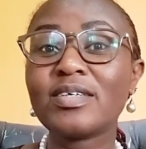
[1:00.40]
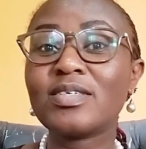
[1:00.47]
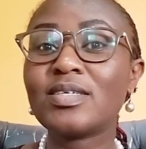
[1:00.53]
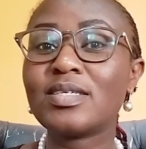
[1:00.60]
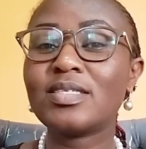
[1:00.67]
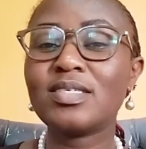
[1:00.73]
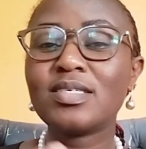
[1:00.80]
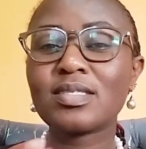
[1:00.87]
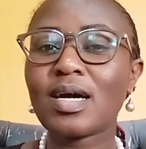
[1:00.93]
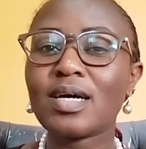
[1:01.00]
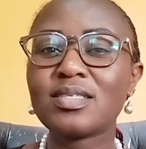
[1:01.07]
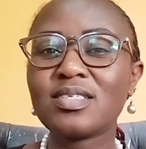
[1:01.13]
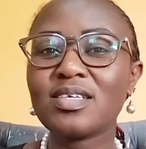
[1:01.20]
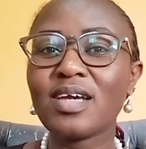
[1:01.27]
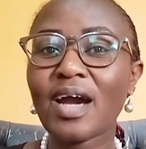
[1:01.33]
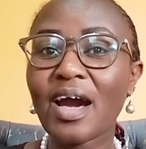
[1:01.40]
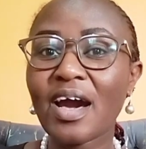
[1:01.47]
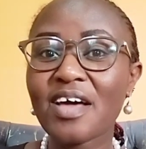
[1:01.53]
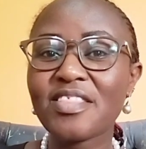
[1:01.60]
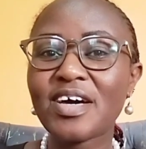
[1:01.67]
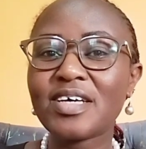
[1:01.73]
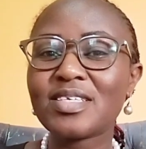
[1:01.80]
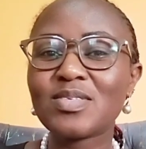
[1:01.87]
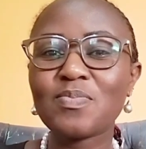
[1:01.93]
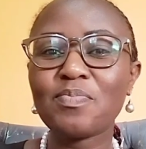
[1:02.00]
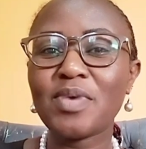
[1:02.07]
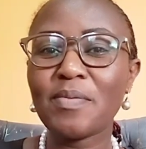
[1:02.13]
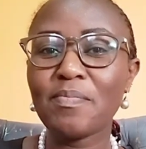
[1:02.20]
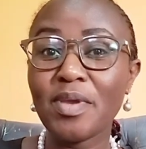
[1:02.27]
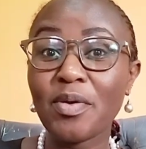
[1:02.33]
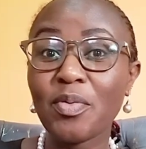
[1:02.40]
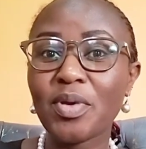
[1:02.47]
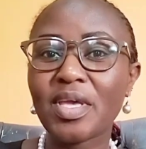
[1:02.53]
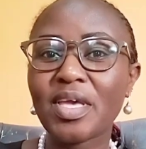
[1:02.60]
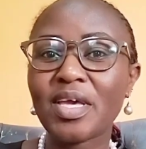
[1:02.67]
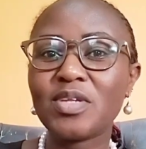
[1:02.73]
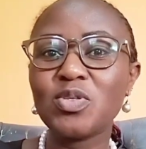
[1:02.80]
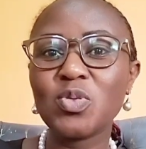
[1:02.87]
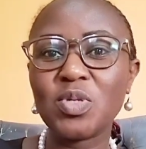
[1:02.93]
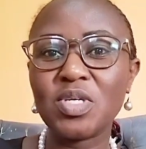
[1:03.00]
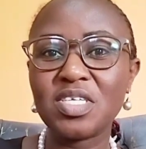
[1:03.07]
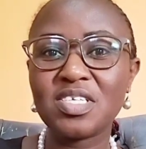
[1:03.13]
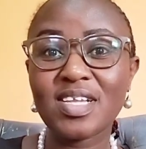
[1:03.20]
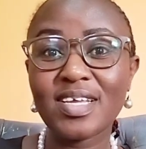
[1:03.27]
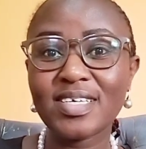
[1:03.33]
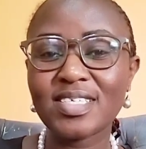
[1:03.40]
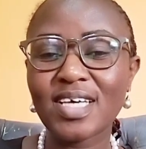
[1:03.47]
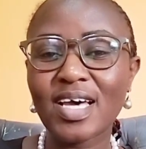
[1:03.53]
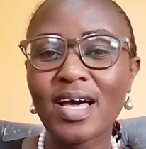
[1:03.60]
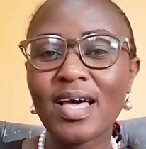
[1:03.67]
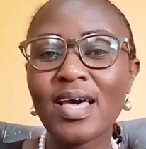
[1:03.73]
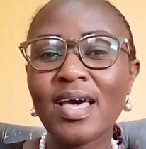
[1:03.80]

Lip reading: discussing others. Maybe we can do it later.